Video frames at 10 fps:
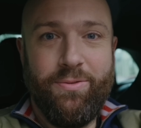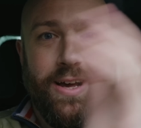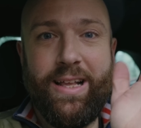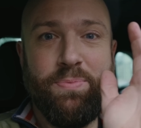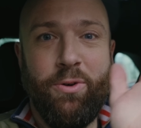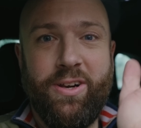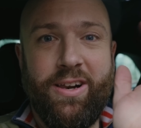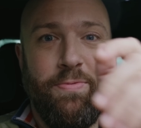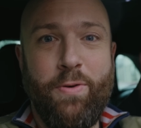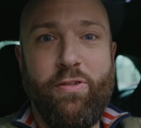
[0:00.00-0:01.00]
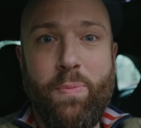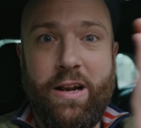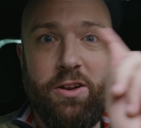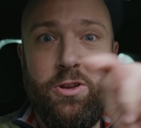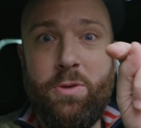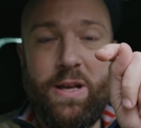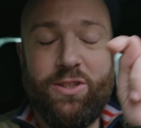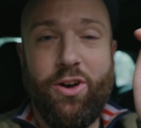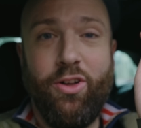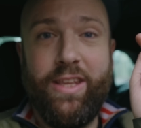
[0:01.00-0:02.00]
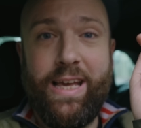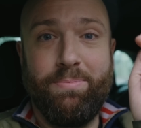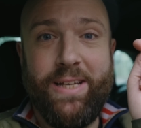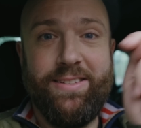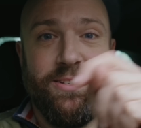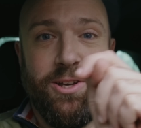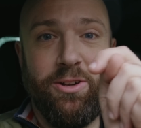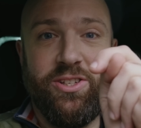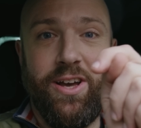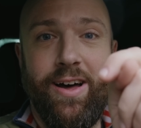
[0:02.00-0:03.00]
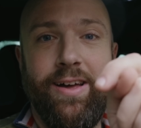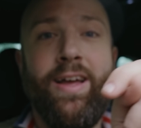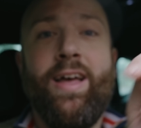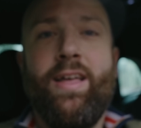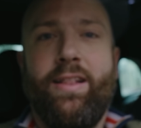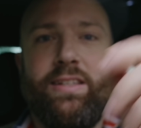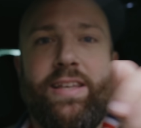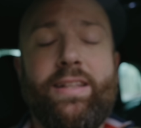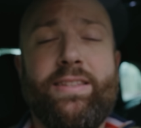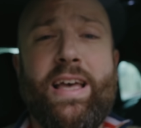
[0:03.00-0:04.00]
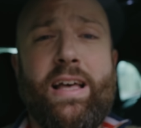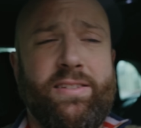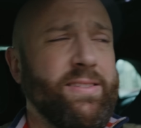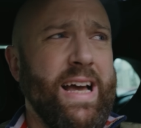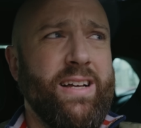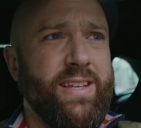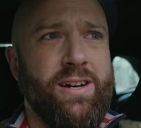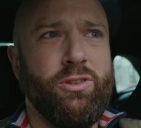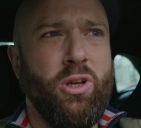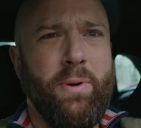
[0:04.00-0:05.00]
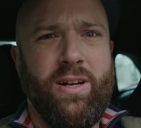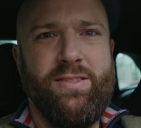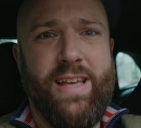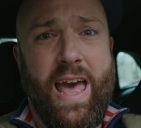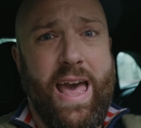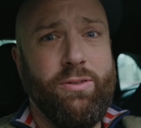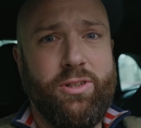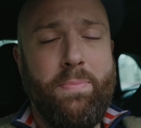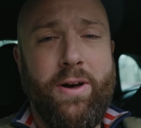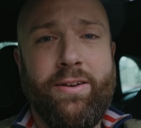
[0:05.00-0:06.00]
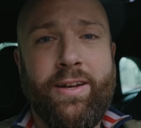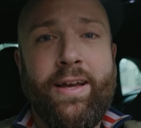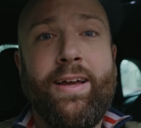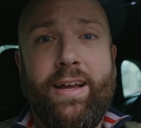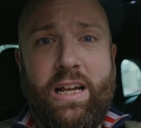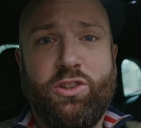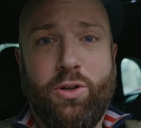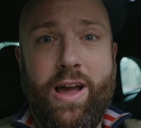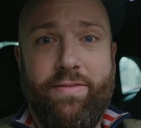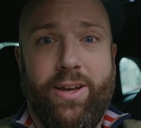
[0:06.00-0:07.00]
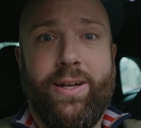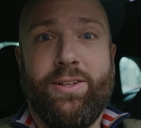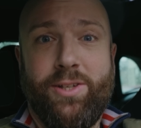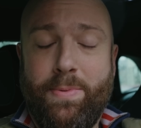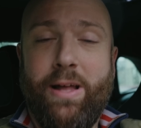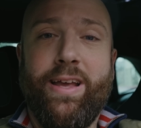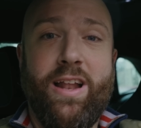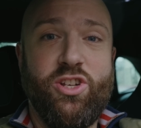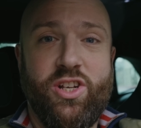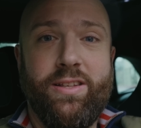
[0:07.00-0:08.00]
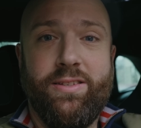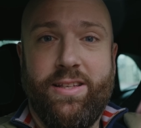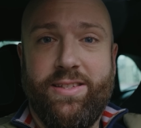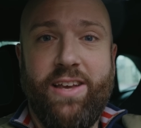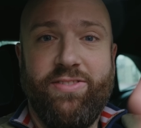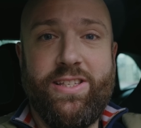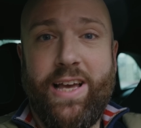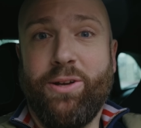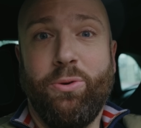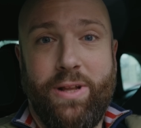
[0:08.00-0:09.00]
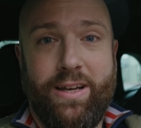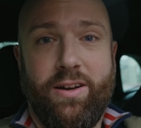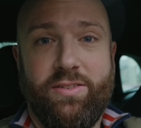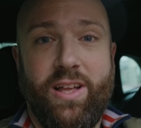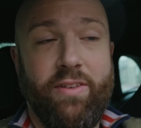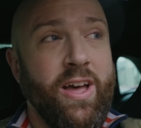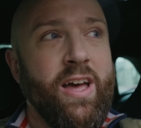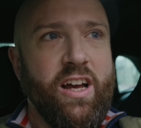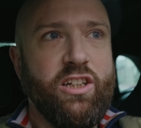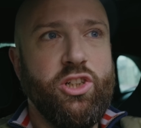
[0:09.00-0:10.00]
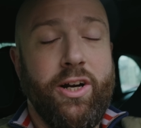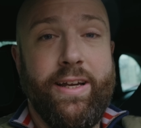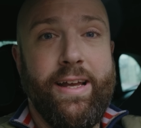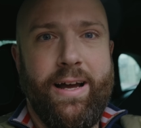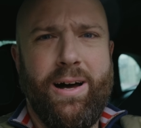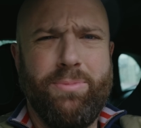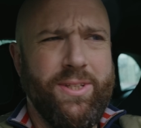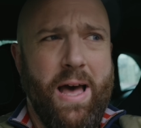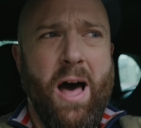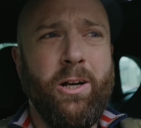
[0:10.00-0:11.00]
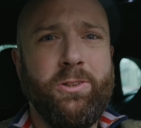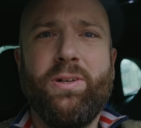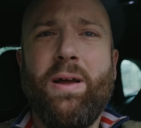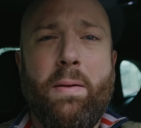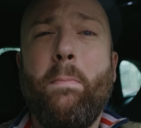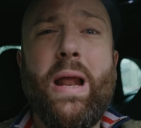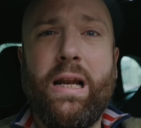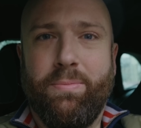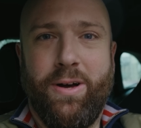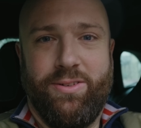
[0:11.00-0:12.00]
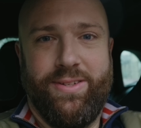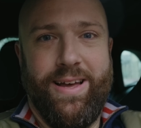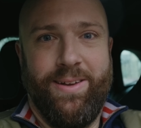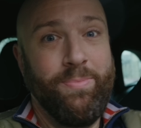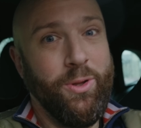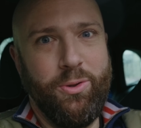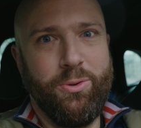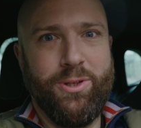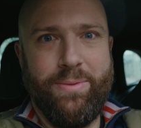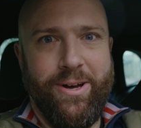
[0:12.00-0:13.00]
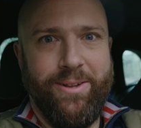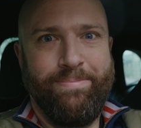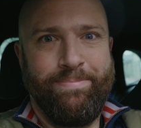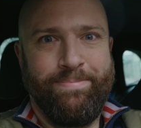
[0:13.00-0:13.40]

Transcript: Right, that's more than enough waffle about the new bits on the updated Skoda Scala. Let's hit das Autobahn, der Autobahn, and drive it. And I'll tell you about the engines, the safety tech and all that kind of stuff, and try and get it up to 100 and a million miles an hour on the Autobahn.